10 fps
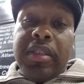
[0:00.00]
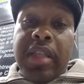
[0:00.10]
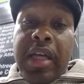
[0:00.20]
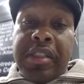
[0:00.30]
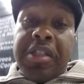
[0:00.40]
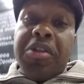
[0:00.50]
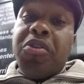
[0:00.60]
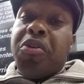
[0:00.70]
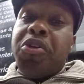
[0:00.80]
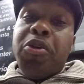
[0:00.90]
that's it.
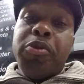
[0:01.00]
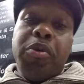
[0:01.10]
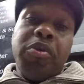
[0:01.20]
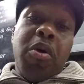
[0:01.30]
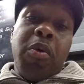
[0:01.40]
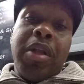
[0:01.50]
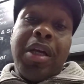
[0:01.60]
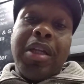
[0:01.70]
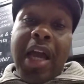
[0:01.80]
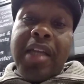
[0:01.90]
The usual.
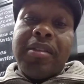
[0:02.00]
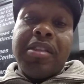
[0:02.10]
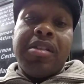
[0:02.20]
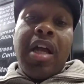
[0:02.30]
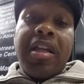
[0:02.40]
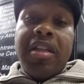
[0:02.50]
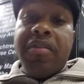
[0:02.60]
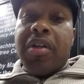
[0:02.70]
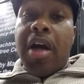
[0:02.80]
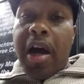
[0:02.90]
Click like, dislike, leave
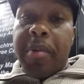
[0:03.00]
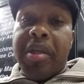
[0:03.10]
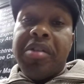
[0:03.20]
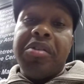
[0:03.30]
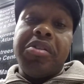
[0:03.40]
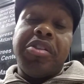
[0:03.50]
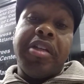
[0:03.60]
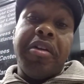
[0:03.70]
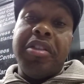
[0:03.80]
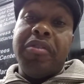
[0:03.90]
a comment,
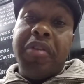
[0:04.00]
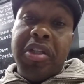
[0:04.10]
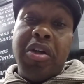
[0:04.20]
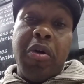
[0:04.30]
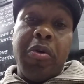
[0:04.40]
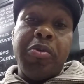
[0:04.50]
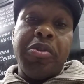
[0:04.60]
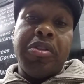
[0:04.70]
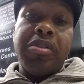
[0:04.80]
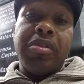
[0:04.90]
share these videos,
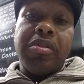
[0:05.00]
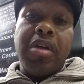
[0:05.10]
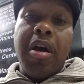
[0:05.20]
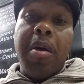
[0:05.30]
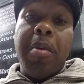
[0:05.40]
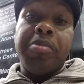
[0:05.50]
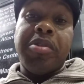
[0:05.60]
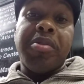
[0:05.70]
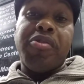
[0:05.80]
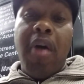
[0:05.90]

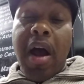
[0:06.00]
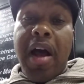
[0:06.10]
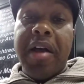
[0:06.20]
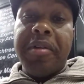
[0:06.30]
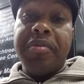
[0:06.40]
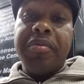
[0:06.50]
subscribe.